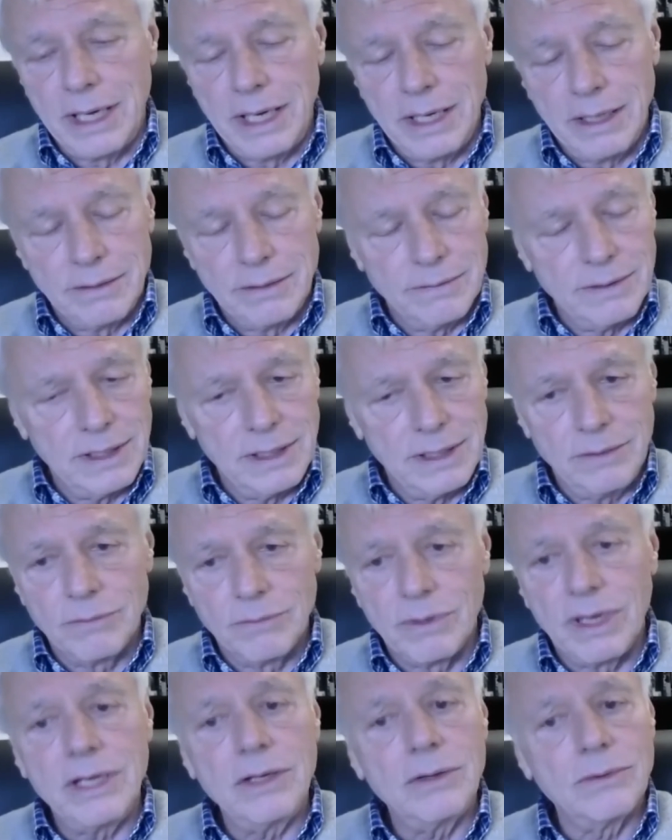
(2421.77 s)
and the
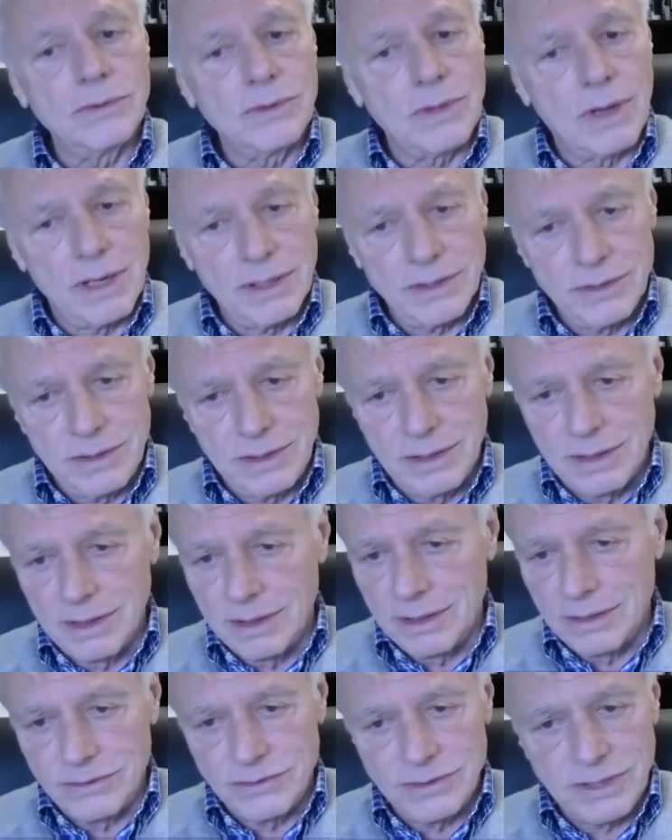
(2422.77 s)
radio talk
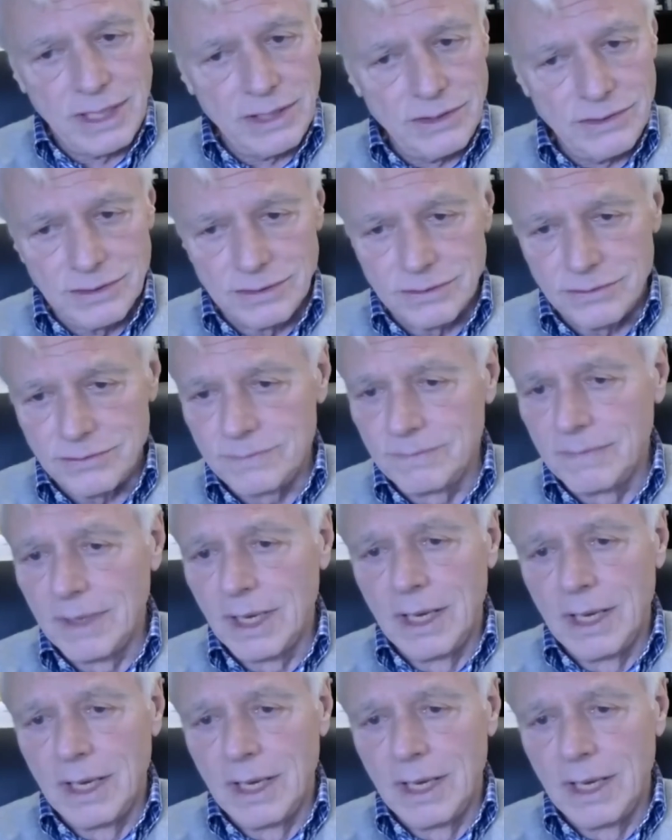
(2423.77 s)
stations